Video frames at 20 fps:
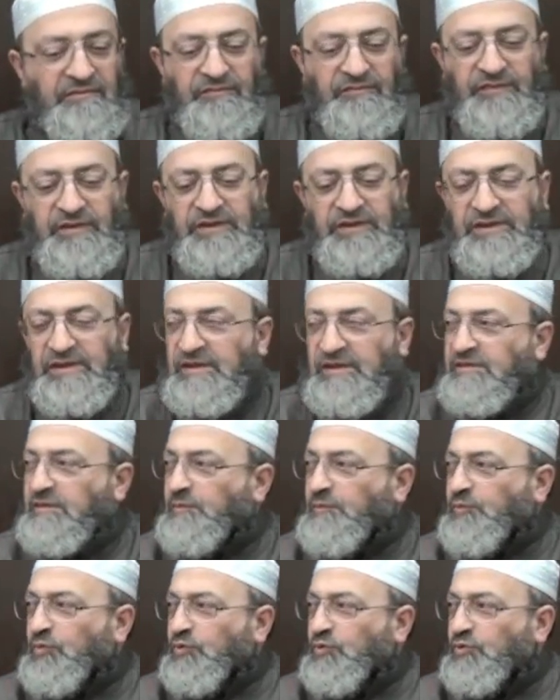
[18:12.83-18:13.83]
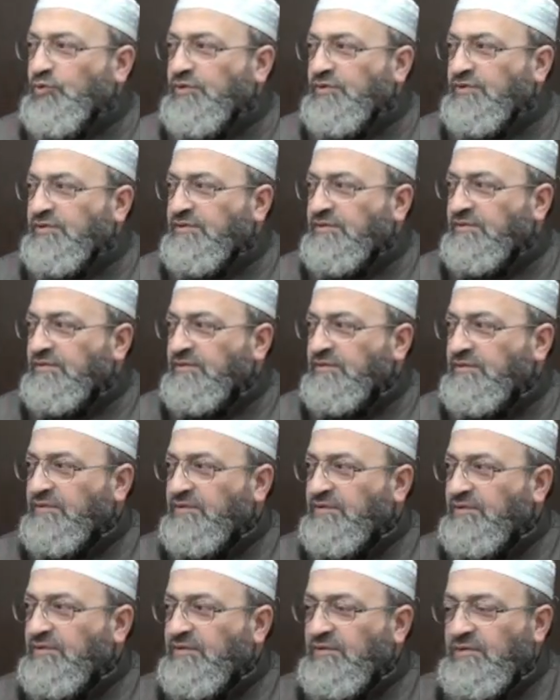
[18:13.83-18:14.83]
feeding the poor,
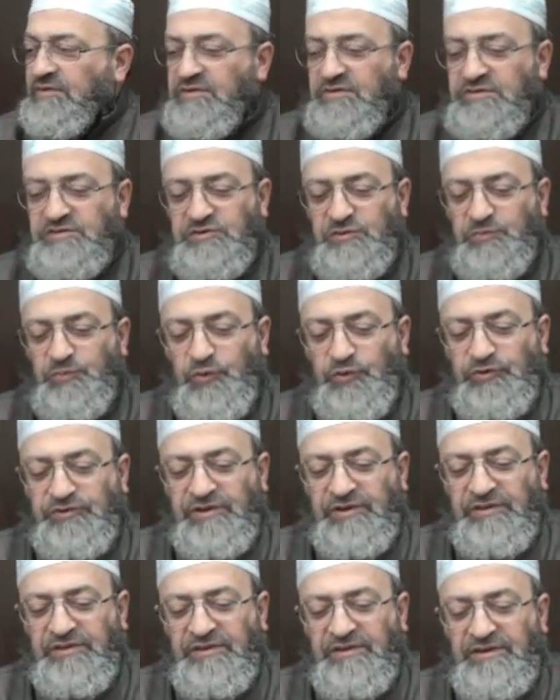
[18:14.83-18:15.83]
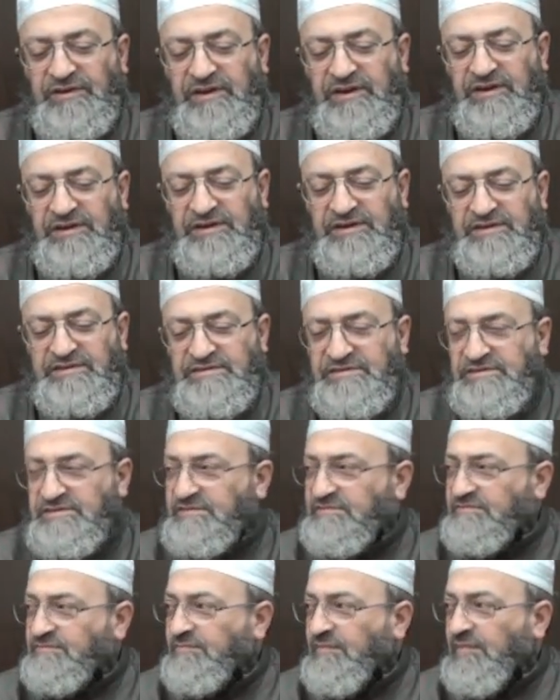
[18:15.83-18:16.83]
supporting the needies,
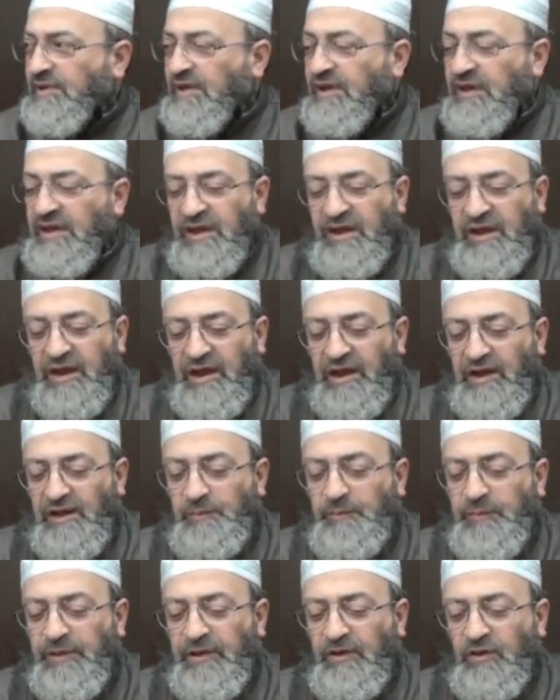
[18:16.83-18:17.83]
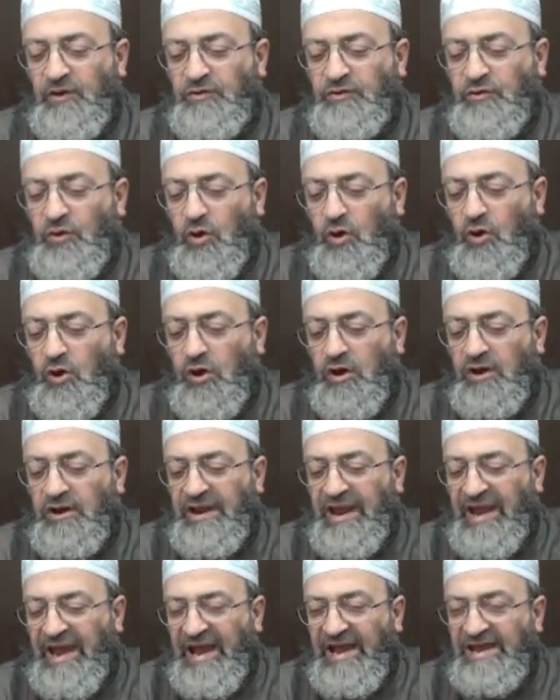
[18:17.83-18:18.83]
helping on
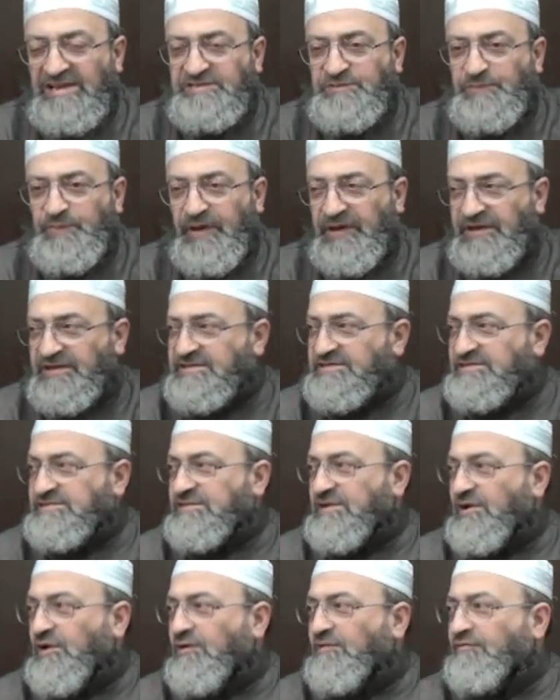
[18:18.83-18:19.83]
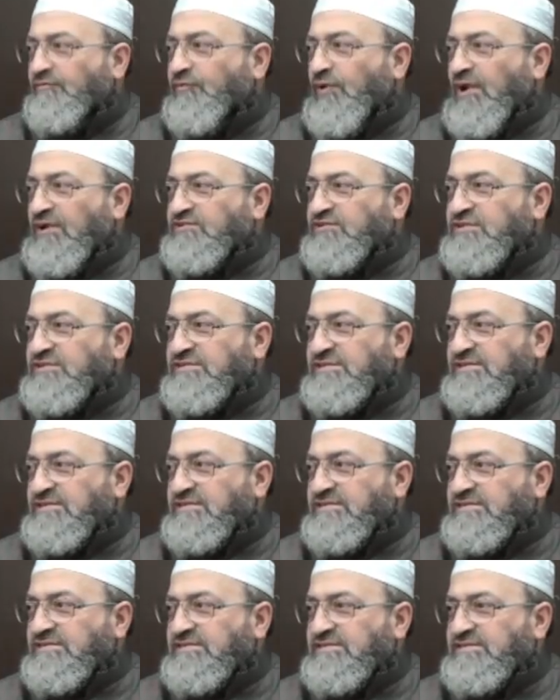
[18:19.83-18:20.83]
all aspects of
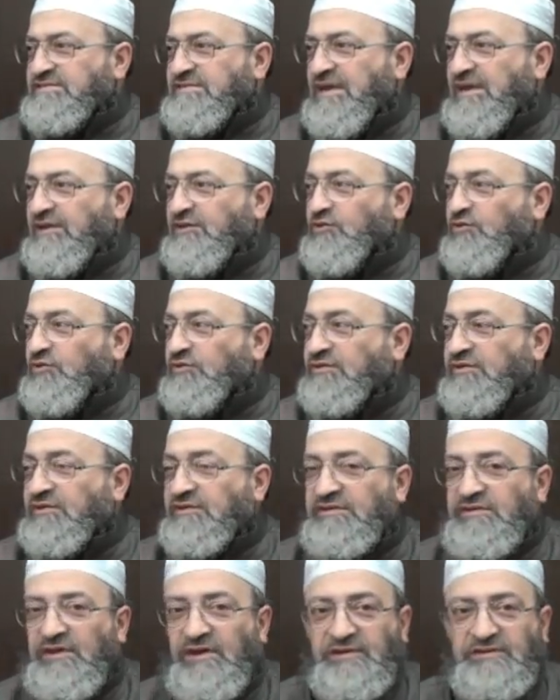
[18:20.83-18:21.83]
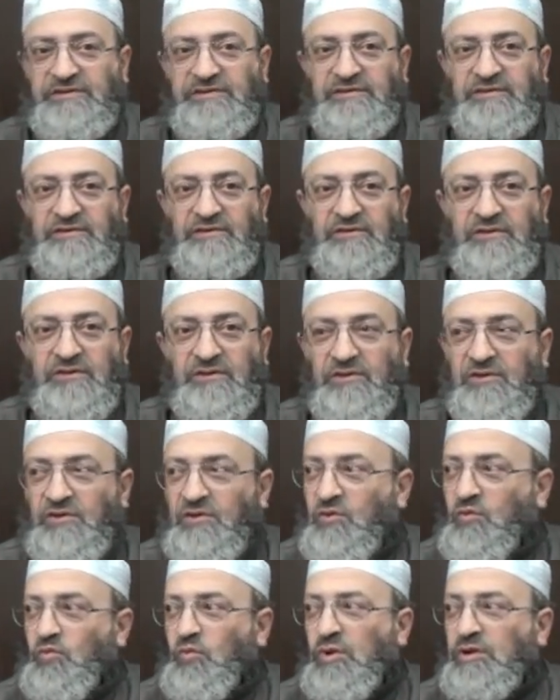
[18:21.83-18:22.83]
righteousness and good conduct.
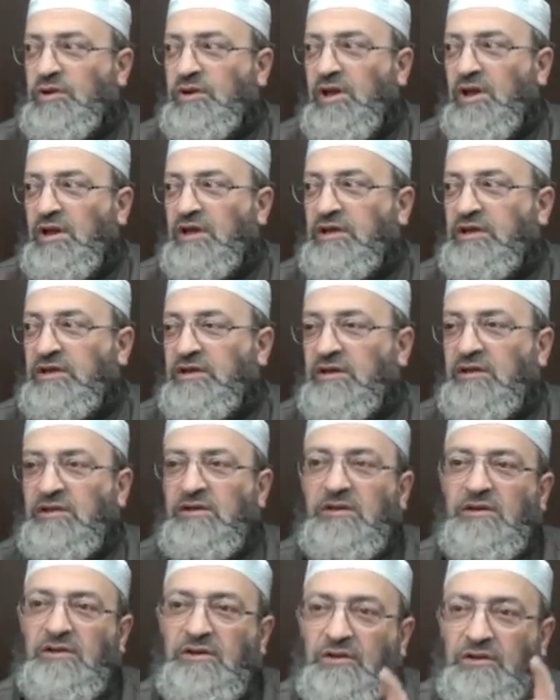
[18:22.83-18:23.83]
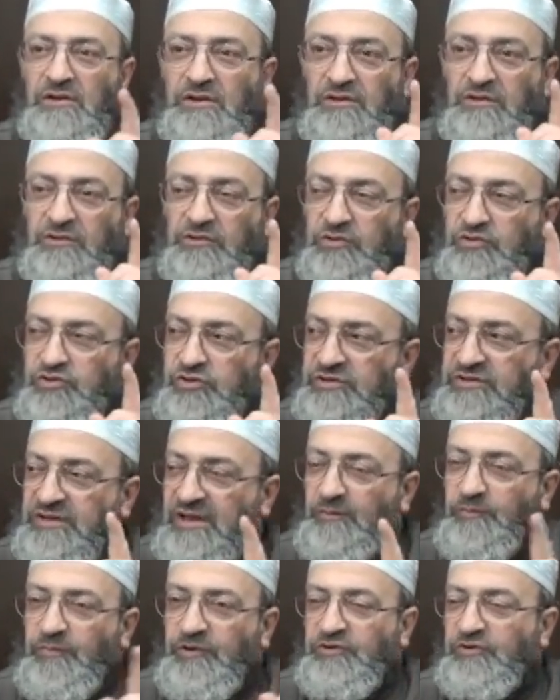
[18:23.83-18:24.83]
Wallahi, you should
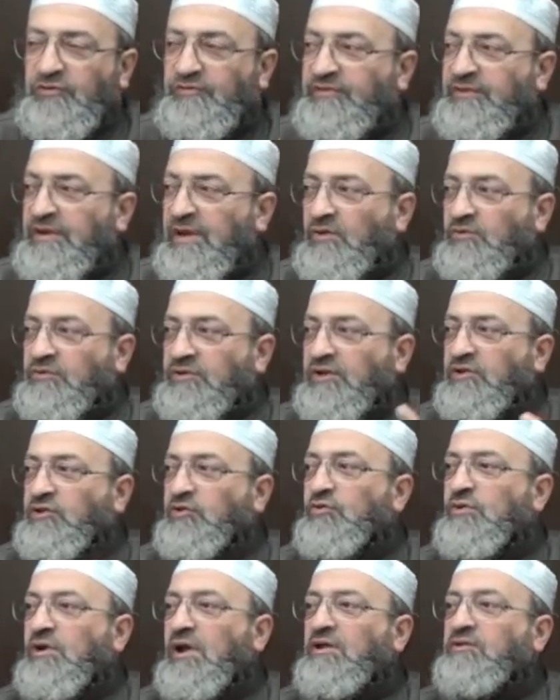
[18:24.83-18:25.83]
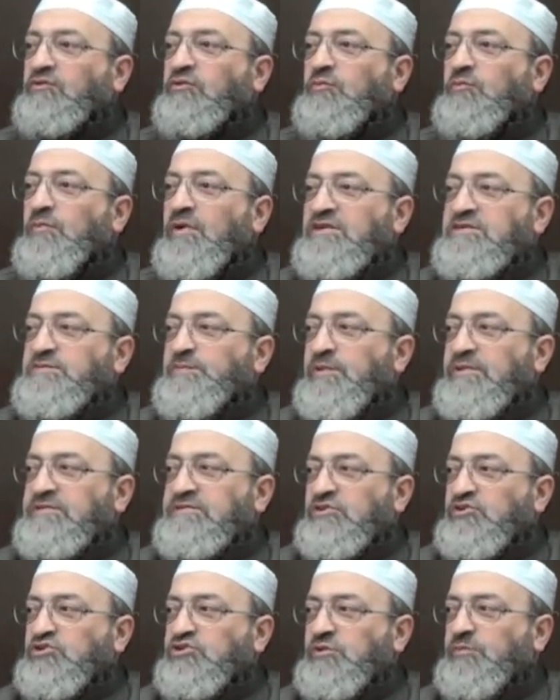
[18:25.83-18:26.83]
not be driven out, and you're under my
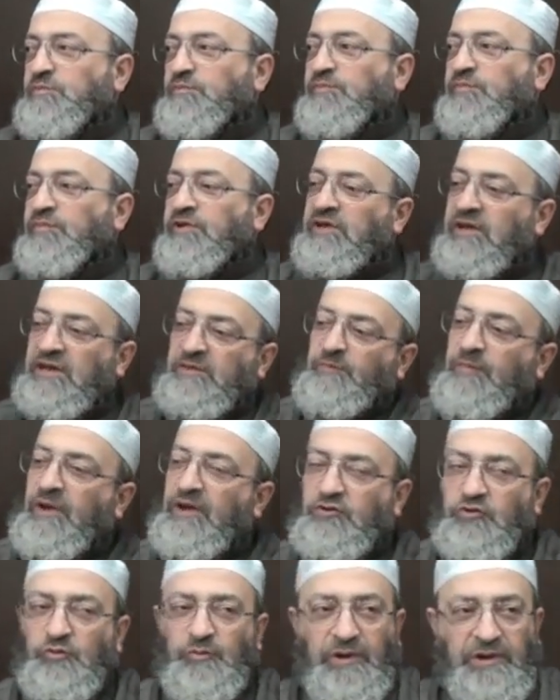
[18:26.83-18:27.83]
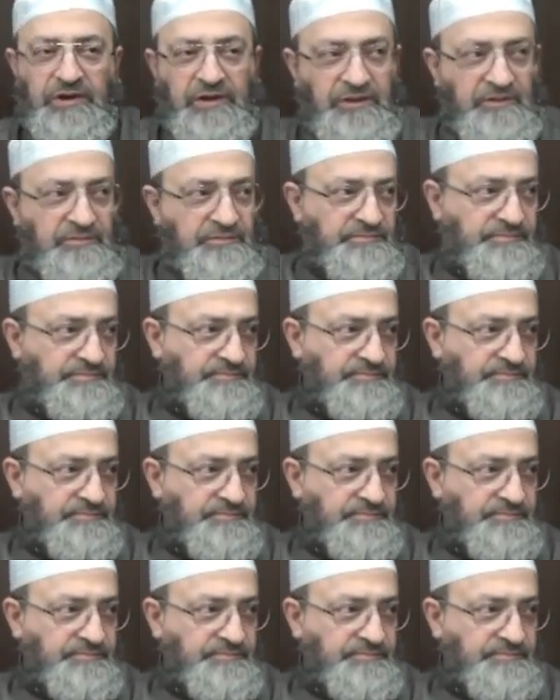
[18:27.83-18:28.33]
sponsorship. Get back to Mecca.